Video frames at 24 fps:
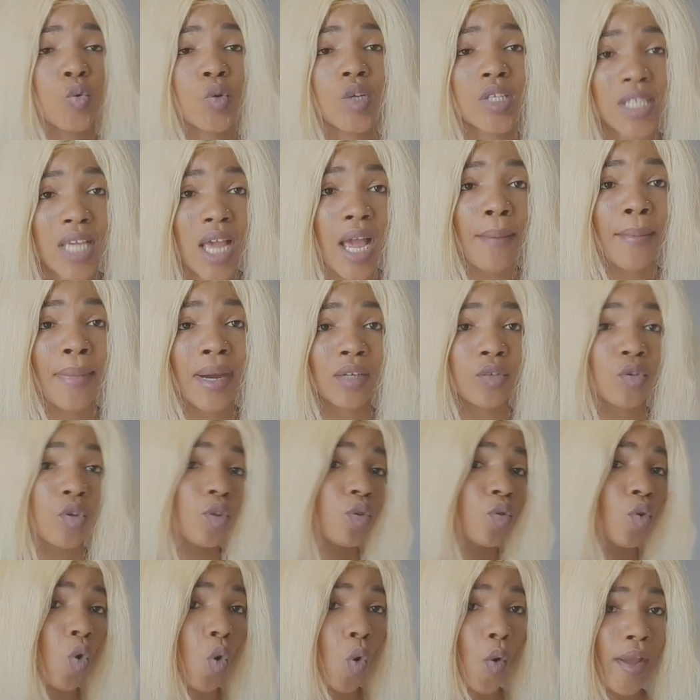it's very very
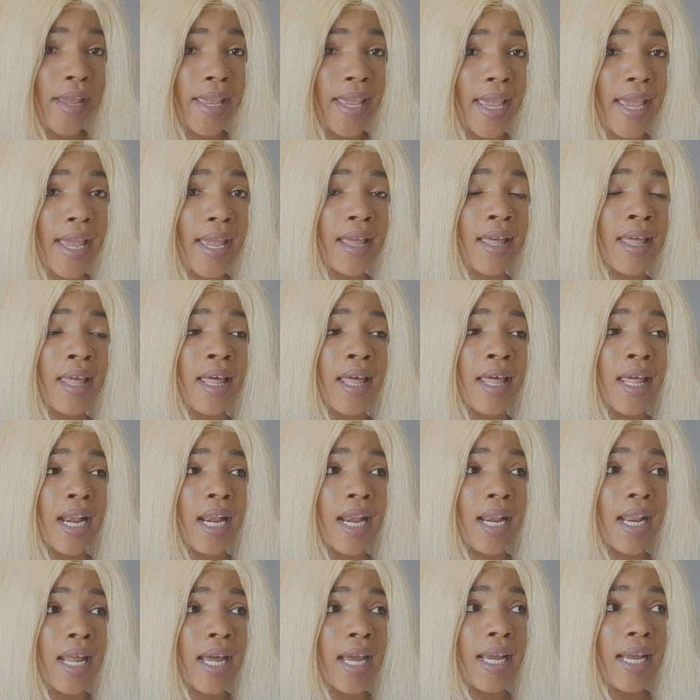good guys.
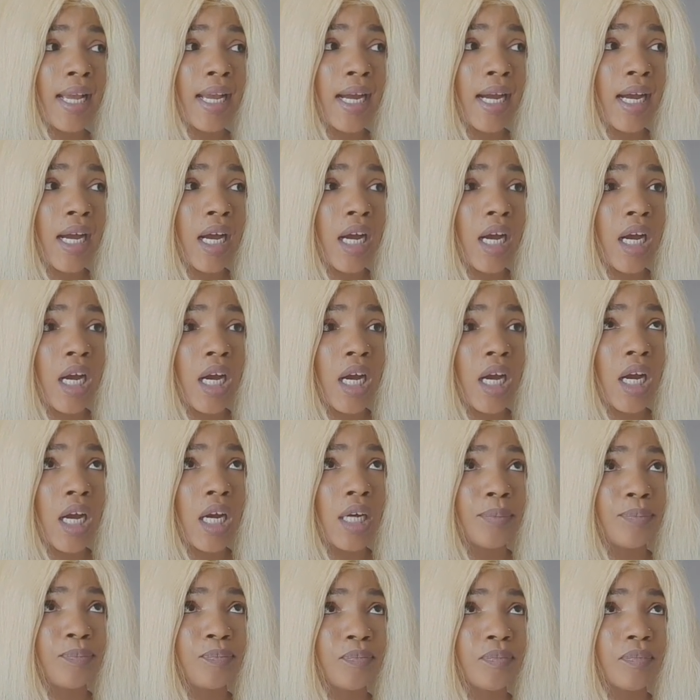Like me, I
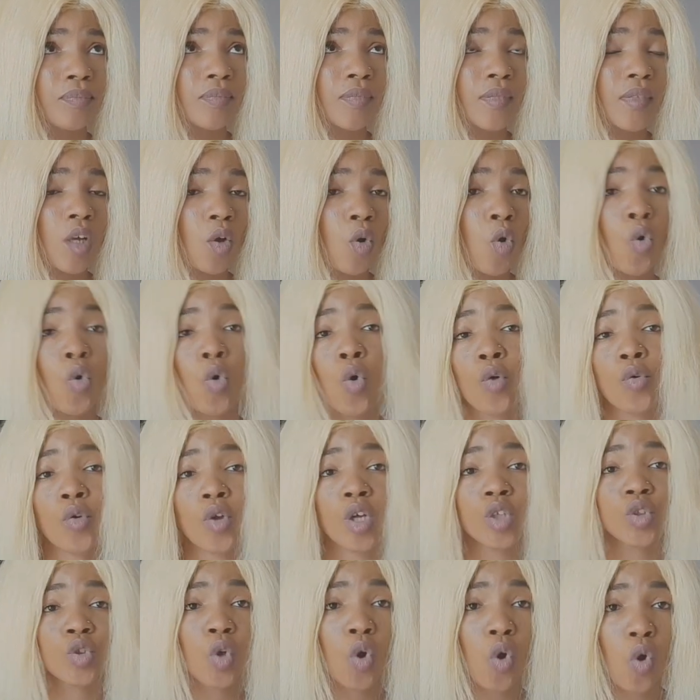love to
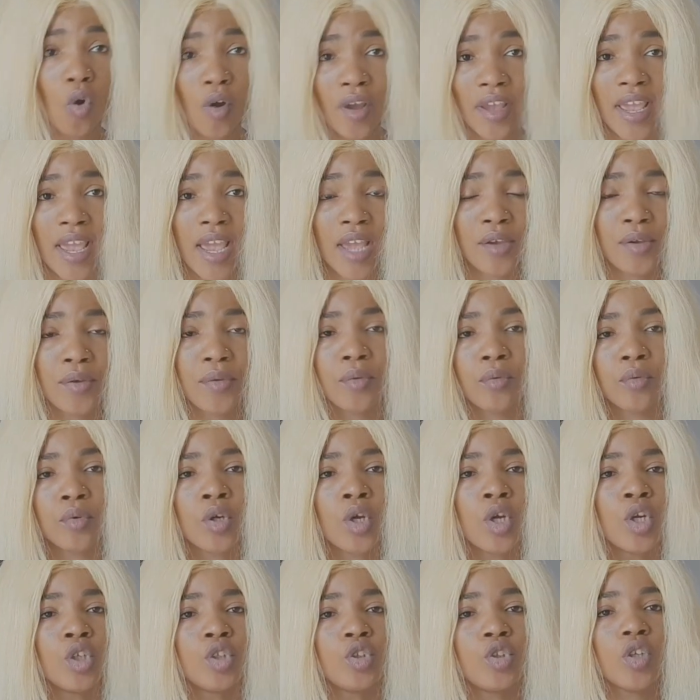mix my
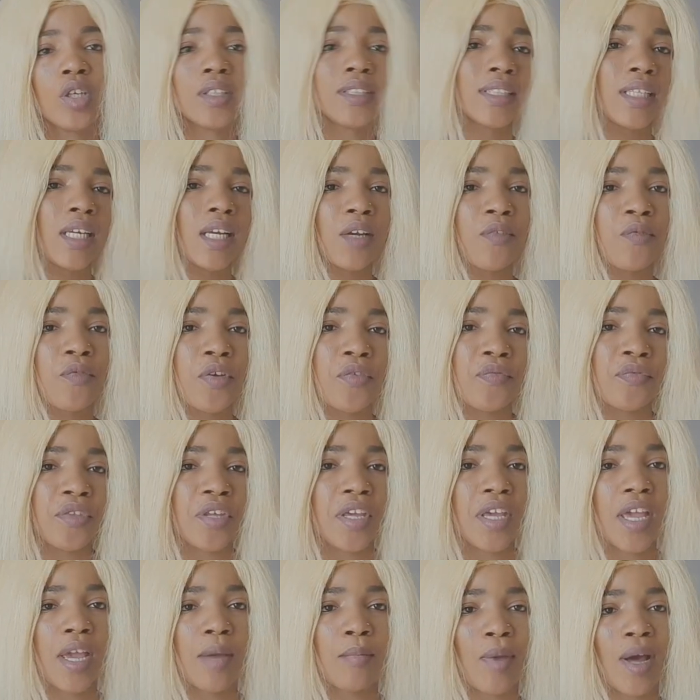cream with
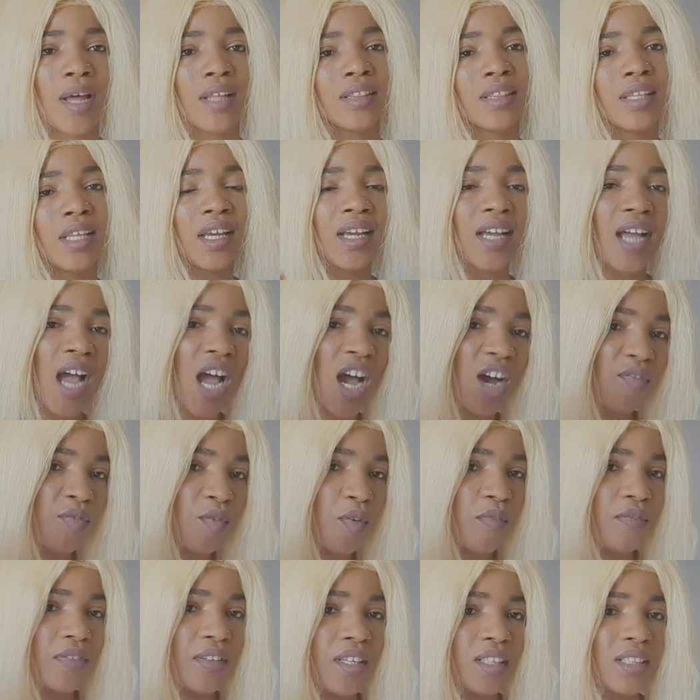different type
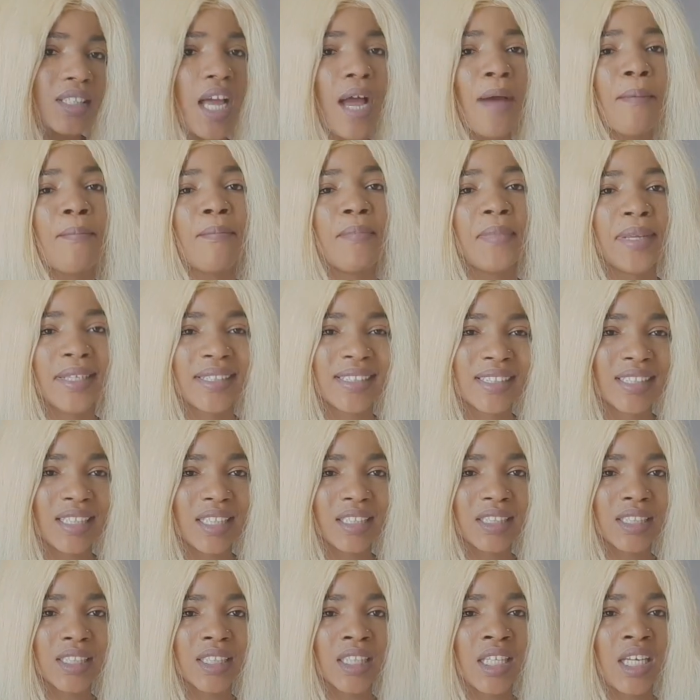of oil, you
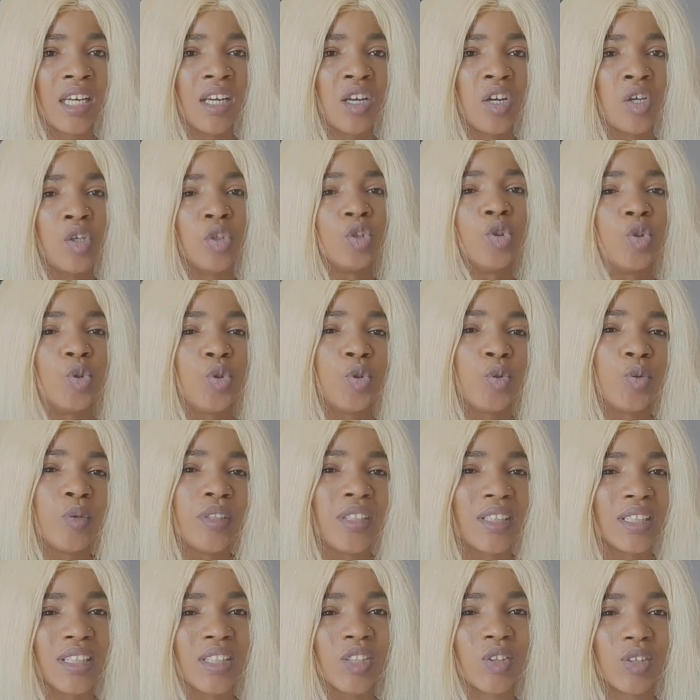know, that is
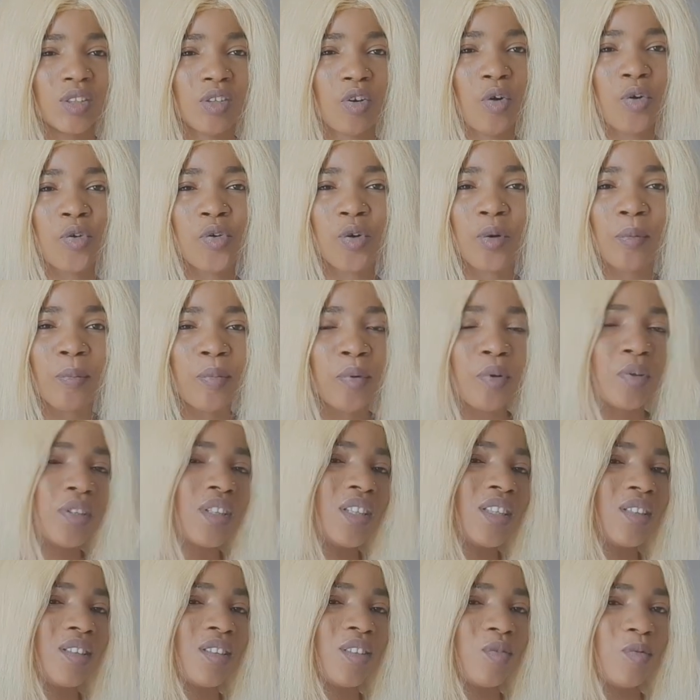not to contain
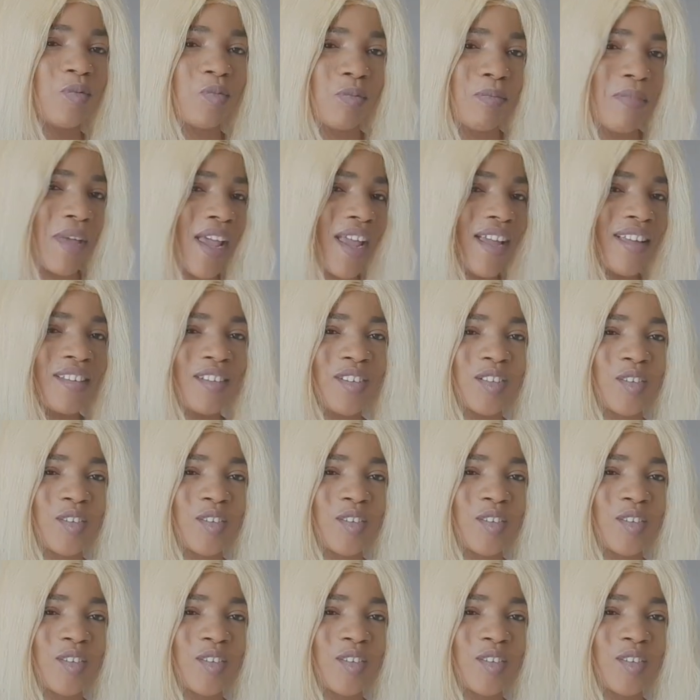like too much of